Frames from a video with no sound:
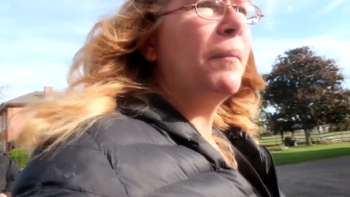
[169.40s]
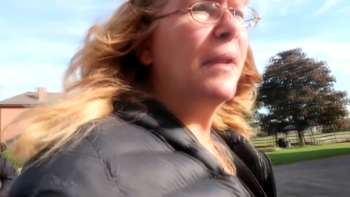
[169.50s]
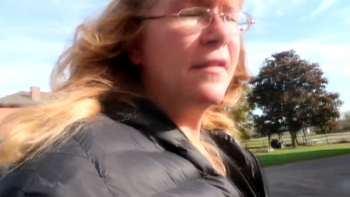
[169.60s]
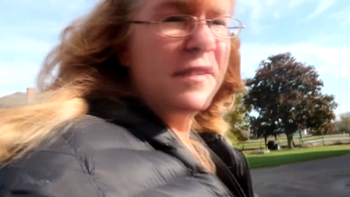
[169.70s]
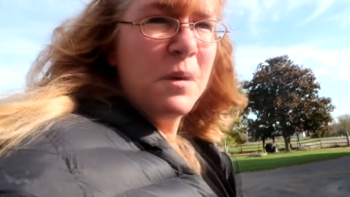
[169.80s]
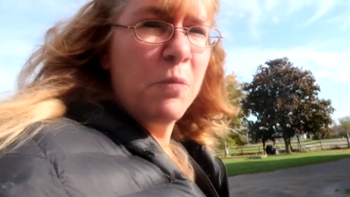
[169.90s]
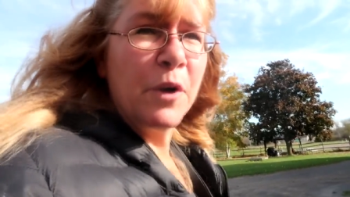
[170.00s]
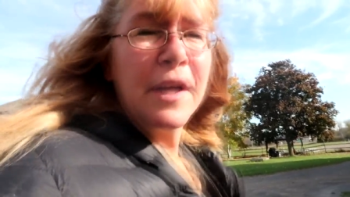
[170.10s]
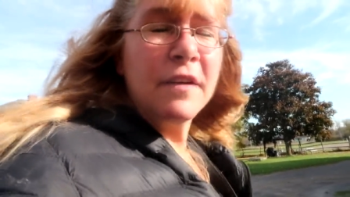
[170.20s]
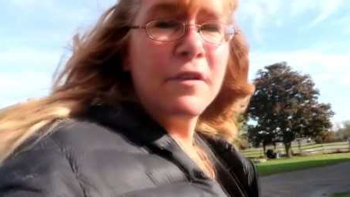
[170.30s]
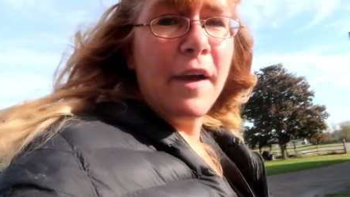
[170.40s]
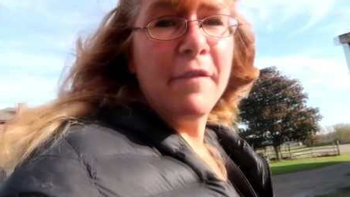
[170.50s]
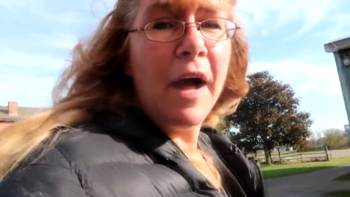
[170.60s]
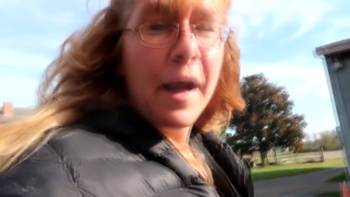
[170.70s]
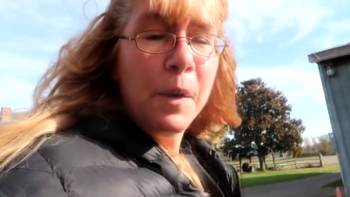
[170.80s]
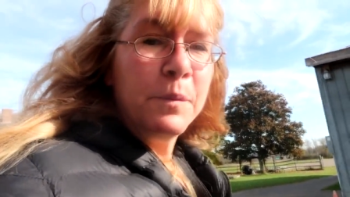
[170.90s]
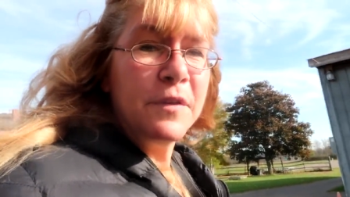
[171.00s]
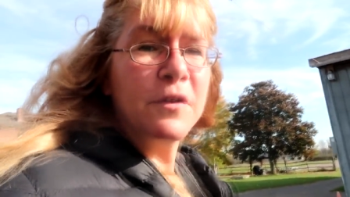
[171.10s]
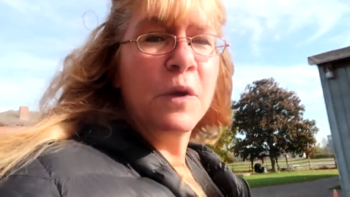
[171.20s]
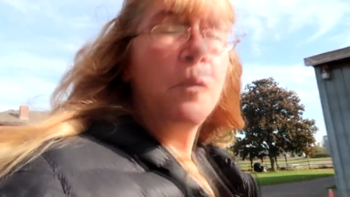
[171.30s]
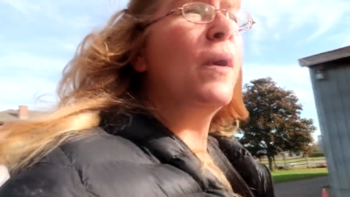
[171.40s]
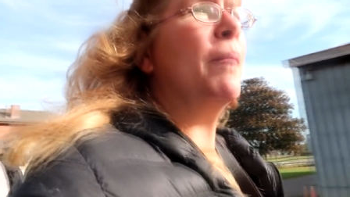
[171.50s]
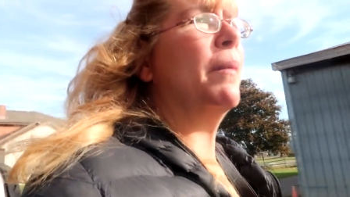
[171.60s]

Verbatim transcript: but it's still morning, so I have high hopes it's gonna warm